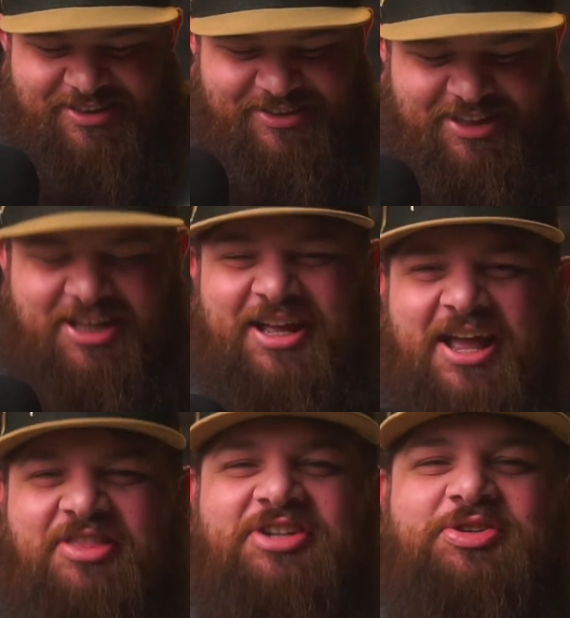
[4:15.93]

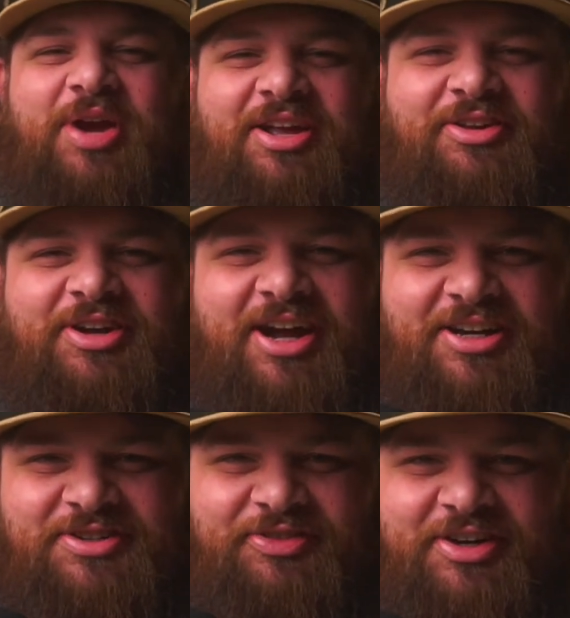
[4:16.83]
the trailer
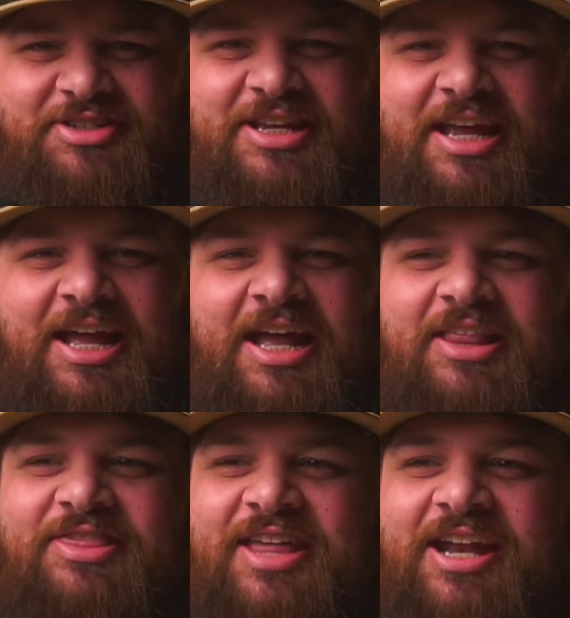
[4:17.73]
controversy
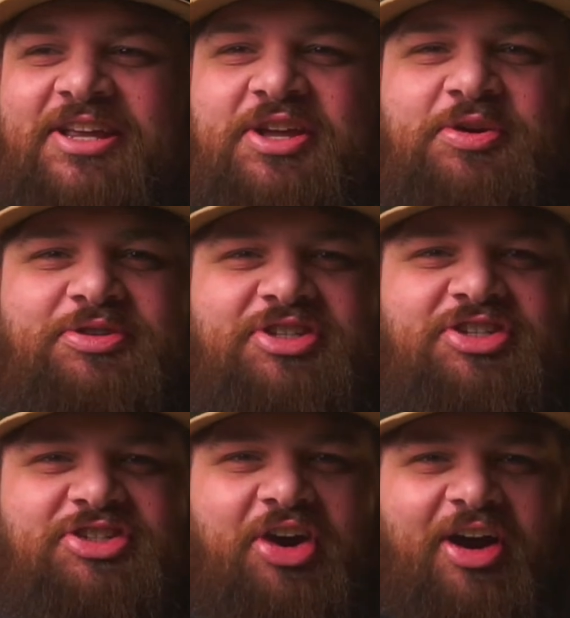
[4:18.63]
that you
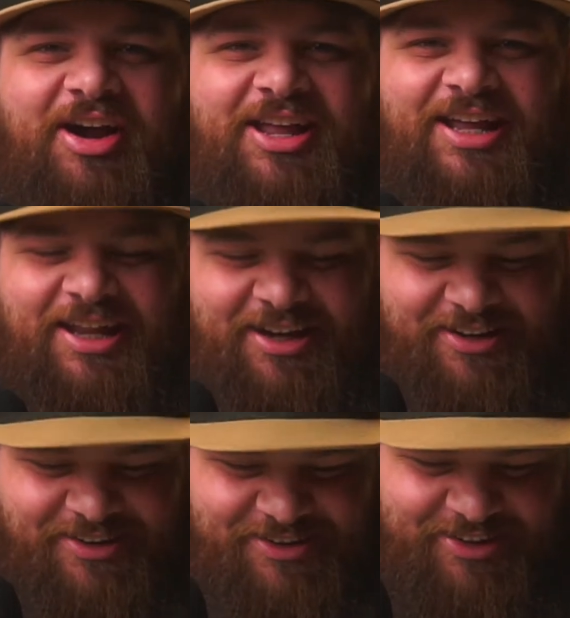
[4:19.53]

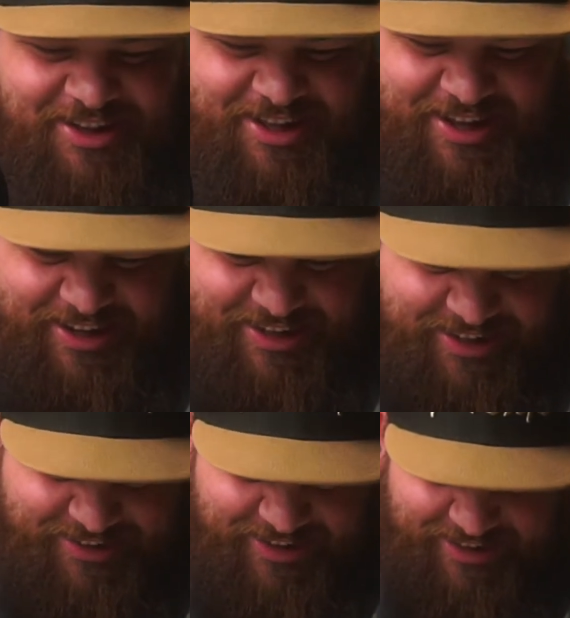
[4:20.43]
started.
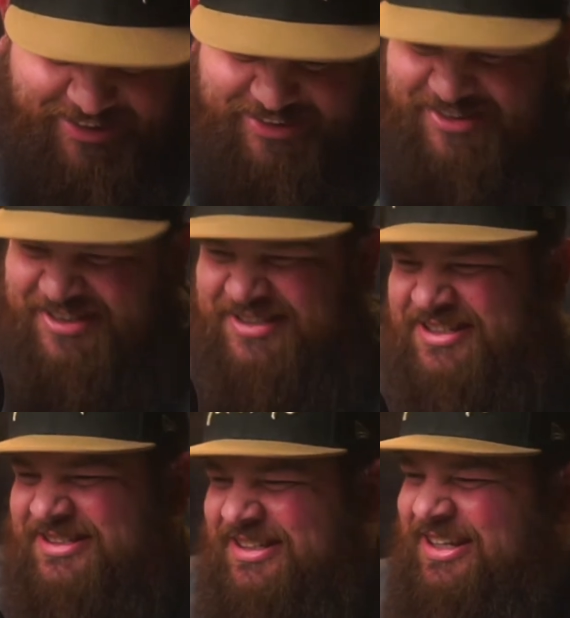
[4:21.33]
This
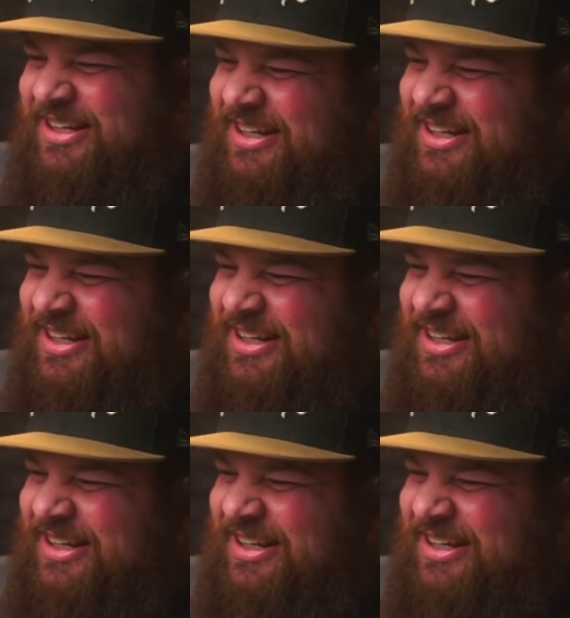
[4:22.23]
is